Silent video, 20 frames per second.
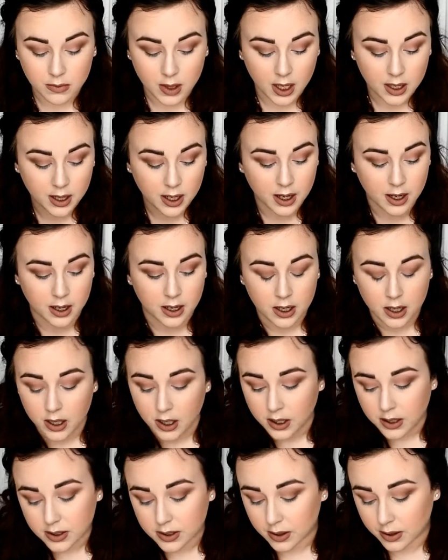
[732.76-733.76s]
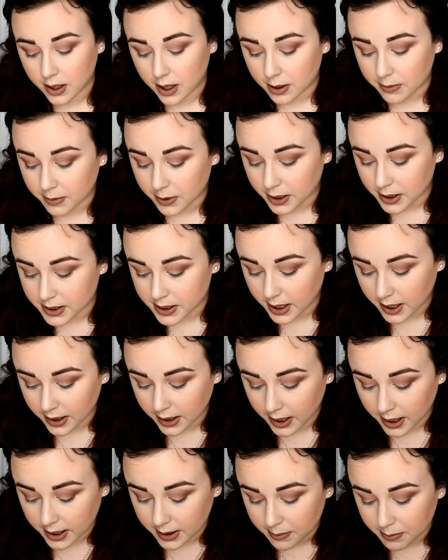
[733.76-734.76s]
There. So now I'm going to take
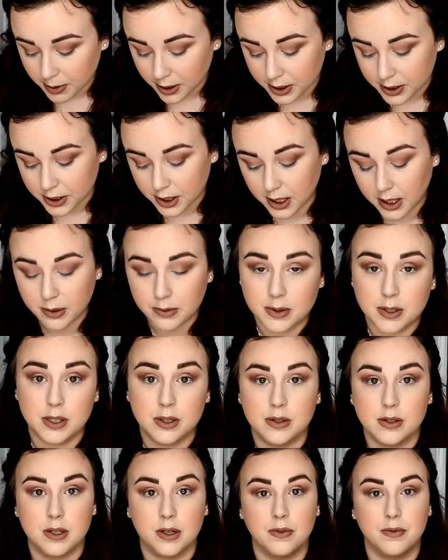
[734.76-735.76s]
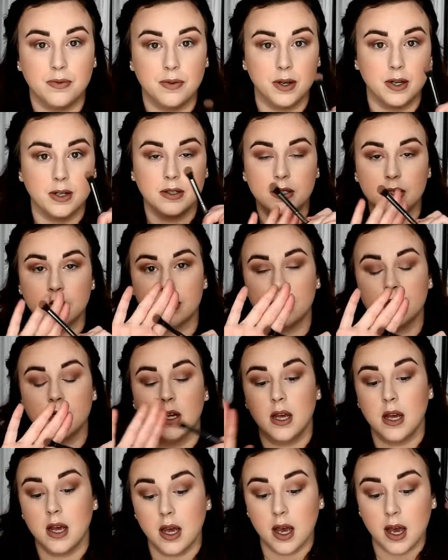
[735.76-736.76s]
that brush that I was using first
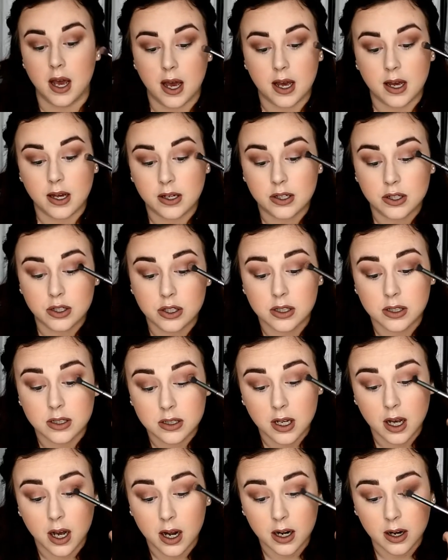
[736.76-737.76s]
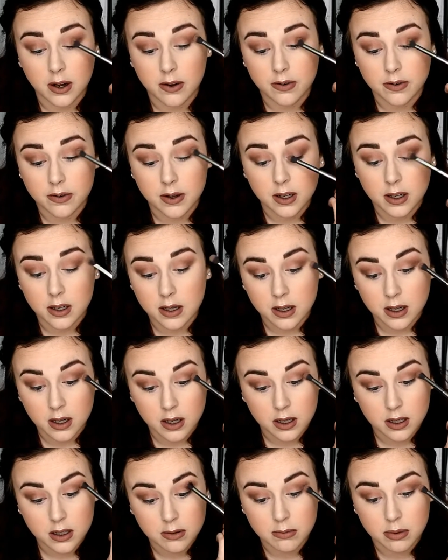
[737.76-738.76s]
and just kind of
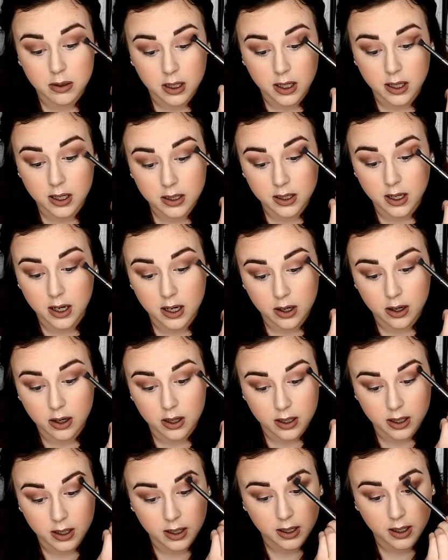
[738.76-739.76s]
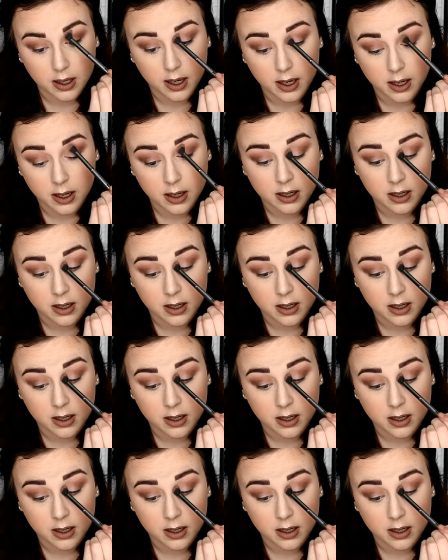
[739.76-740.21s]
blend that all in again.